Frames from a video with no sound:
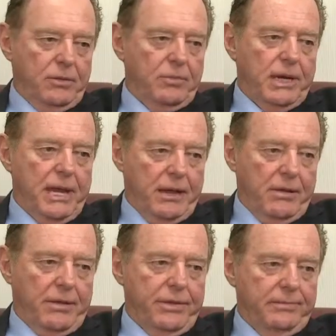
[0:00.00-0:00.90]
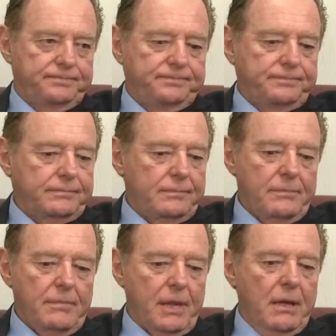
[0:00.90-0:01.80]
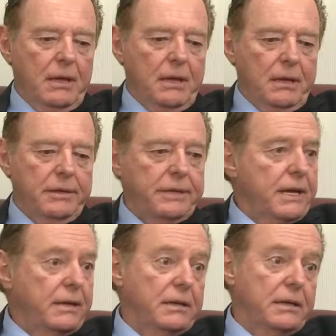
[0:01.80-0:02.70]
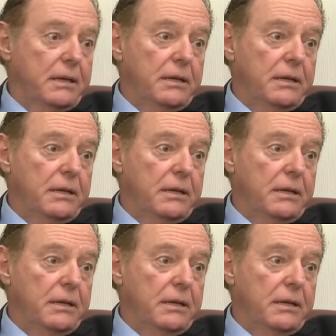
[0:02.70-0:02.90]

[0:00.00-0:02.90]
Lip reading: human health. The second